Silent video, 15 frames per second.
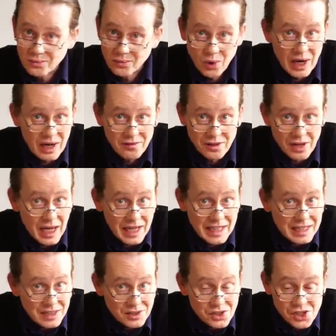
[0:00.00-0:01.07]
whatever that
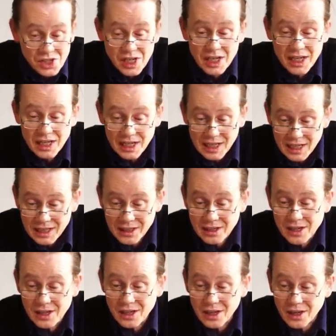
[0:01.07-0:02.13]
is, in
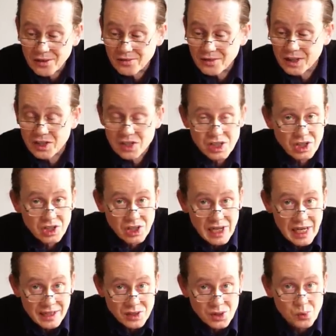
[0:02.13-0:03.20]
a vintage
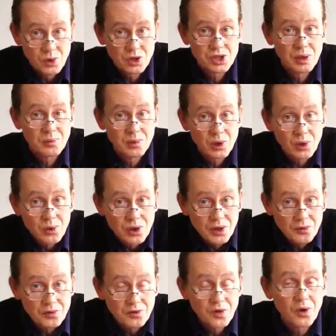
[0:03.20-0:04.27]
lens. What I'm
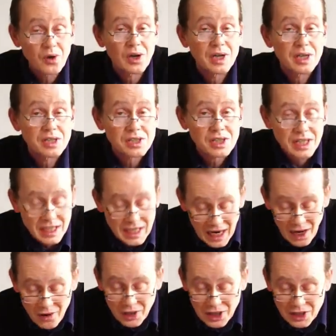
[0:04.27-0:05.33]
looking for is
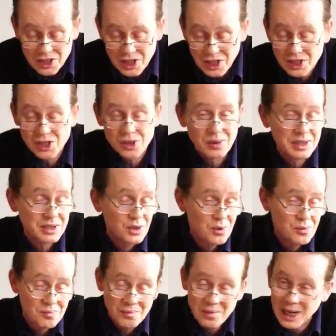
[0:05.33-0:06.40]
character. So I
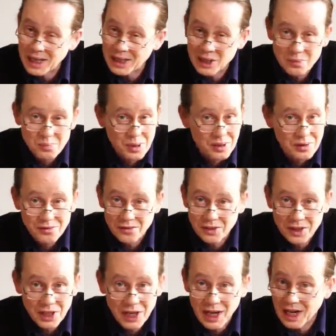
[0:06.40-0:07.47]
don't mind a bit of
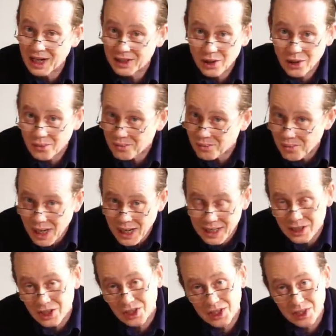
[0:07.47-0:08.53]
vignette. I don't
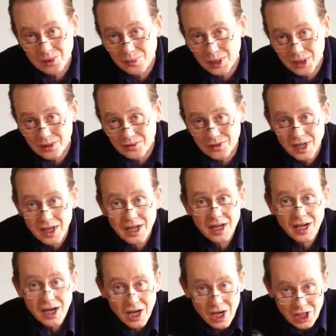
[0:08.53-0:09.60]
mind a little bit of
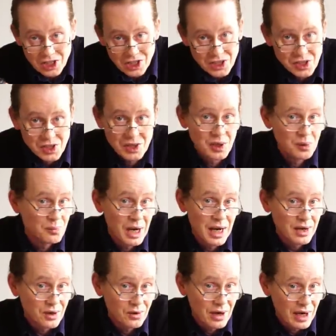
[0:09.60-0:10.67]
harshness in the
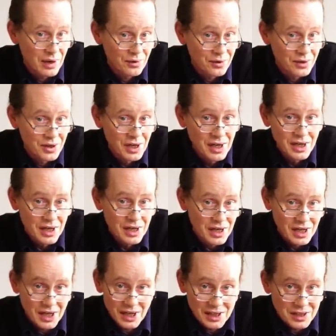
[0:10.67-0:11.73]
background
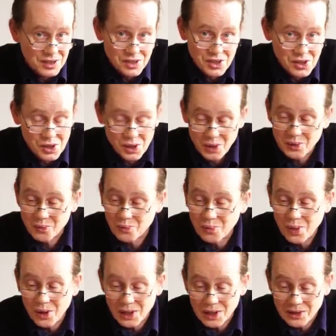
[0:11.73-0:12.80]
uh, at certain
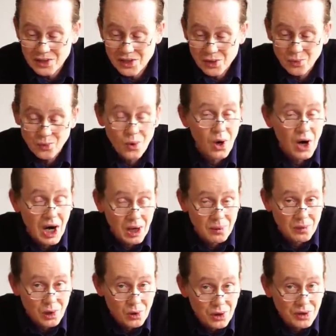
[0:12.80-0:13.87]
points. What
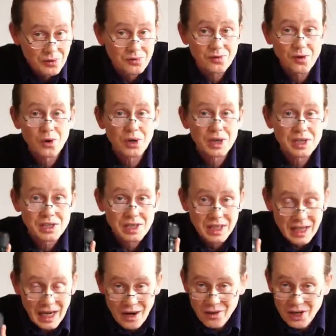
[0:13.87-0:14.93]
I'm looking for is
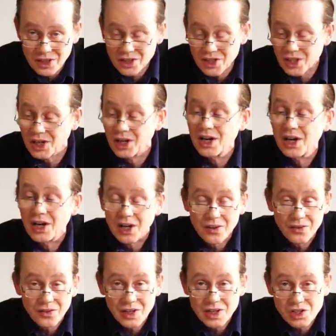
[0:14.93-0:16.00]
character,
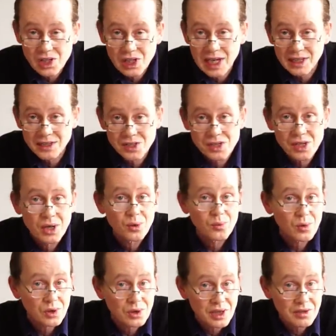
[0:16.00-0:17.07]
and this lens
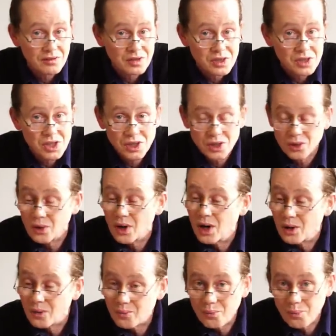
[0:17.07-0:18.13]
will give it to you
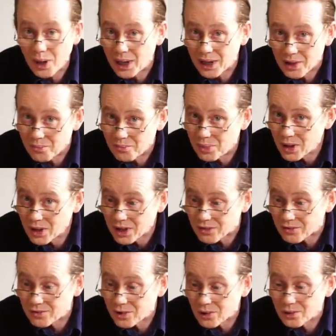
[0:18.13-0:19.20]
by the
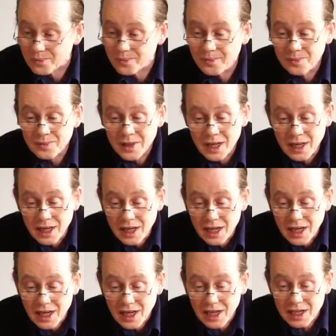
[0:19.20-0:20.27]
bucketful.
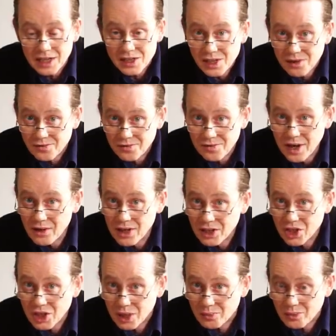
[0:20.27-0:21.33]
It's a very
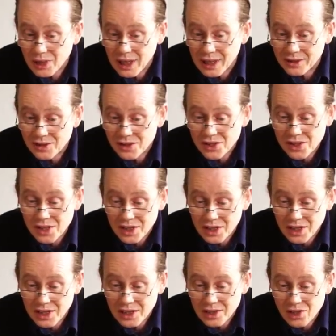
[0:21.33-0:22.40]
cheap lens.
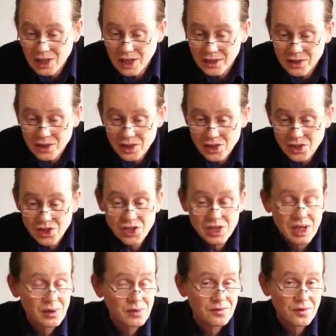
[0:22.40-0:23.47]
These lenses
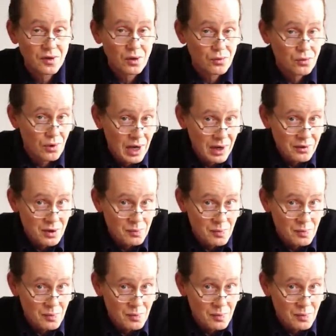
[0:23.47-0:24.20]
sell for around